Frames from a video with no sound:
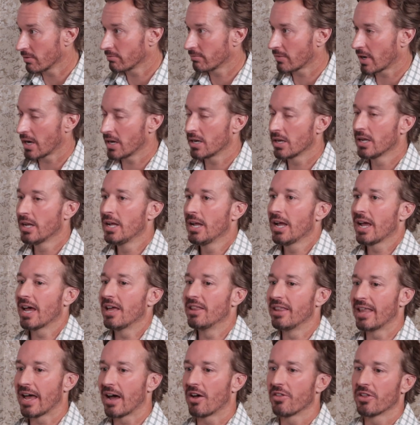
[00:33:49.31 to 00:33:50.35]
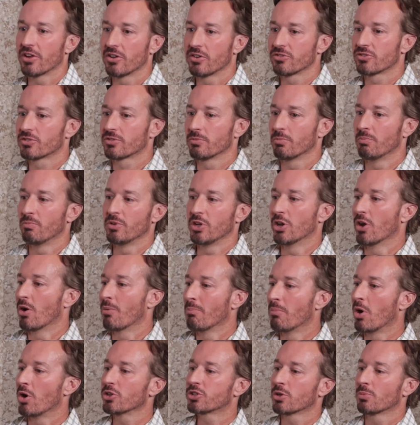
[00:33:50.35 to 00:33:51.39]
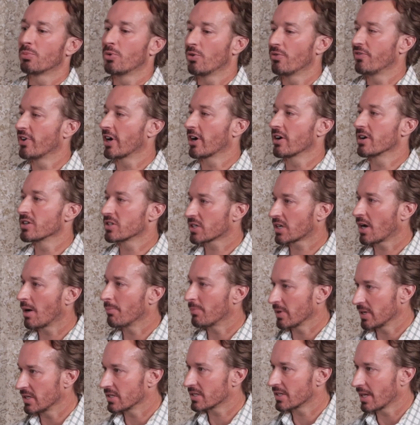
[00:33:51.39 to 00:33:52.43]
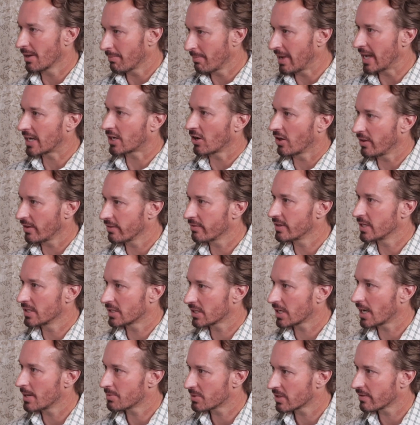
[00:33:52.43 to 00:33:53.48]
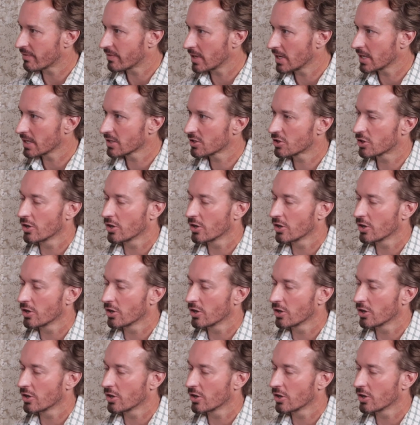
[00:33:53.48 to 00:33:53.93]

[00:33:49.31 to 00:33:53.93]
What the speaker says: Right? And now there's multiple various companies that make all of these types of things.